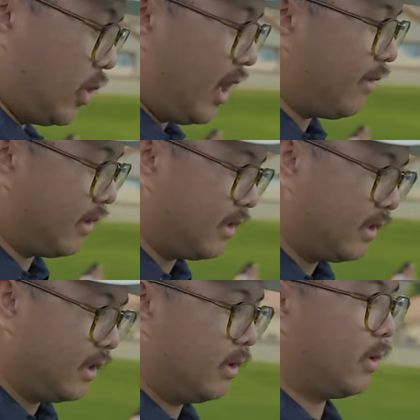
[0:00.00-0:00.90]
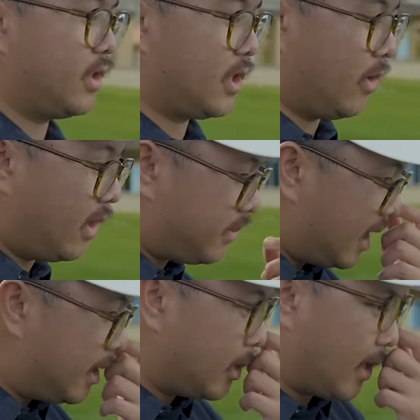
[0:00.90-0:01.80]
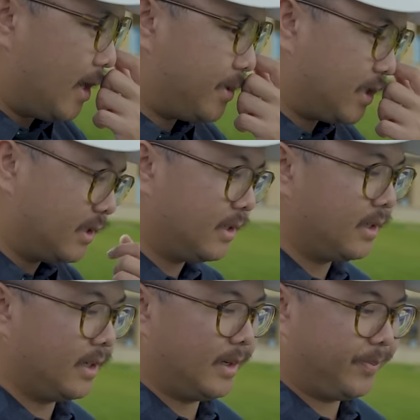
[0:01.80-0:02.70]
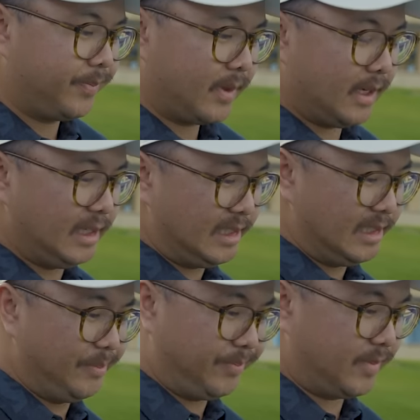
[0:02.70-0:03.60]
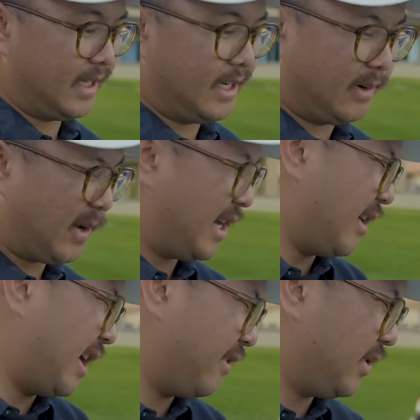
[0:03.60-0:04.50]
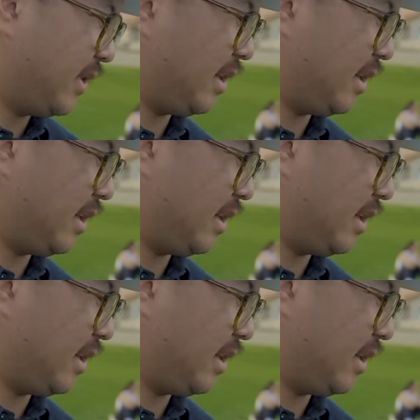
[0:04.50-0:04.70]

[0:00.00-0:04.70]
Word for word: driver. We're just going up 10 grams. Um, and then right now I have you on